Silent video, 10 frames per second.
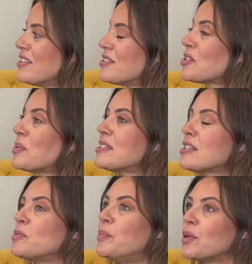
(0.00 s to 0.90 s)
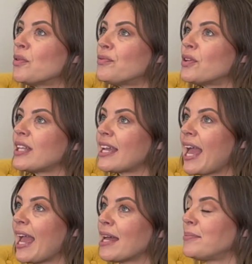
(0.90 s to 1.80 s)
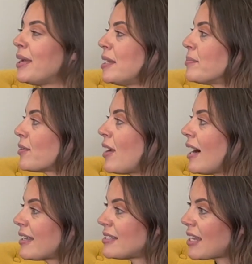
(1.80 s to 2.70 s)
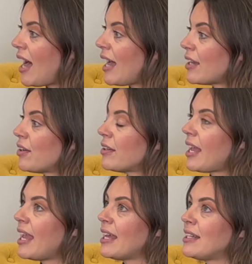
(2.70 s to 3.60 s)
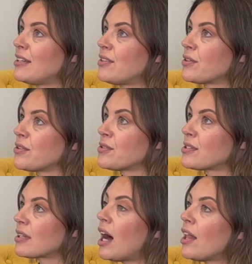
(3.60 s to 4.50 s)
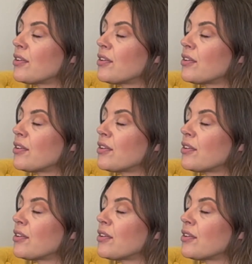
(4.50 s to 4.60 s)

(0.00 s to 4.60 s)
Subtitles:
So it's this beautiful like handmade Moroccan tile, and there's color